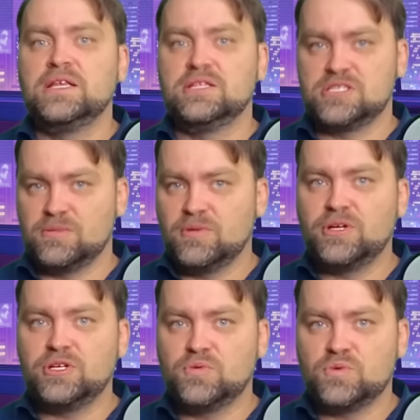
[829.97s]
The
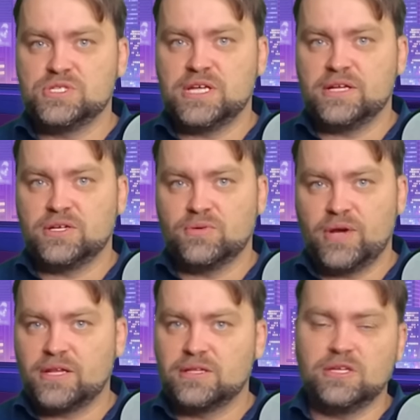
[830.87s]
simulator was done
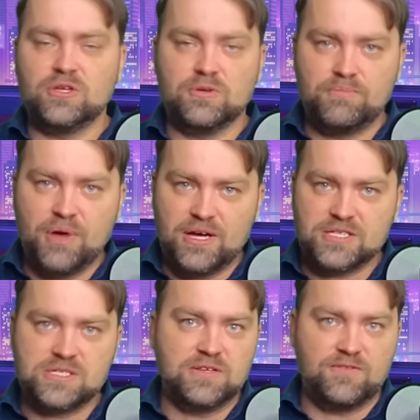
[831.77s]
correctly, you
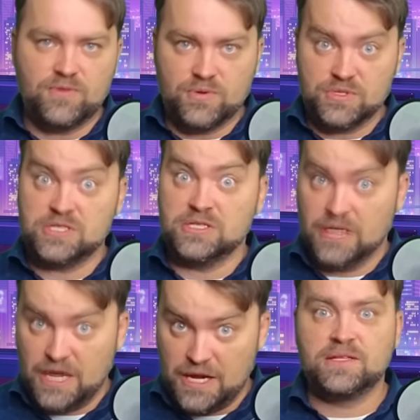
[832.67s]
passed the first
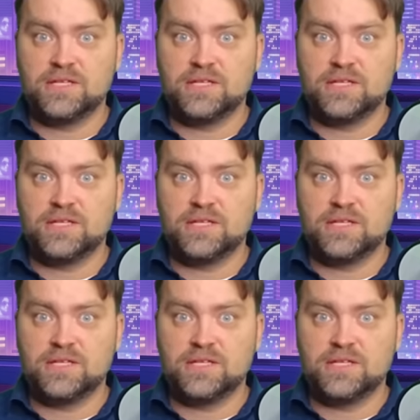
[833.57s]
day.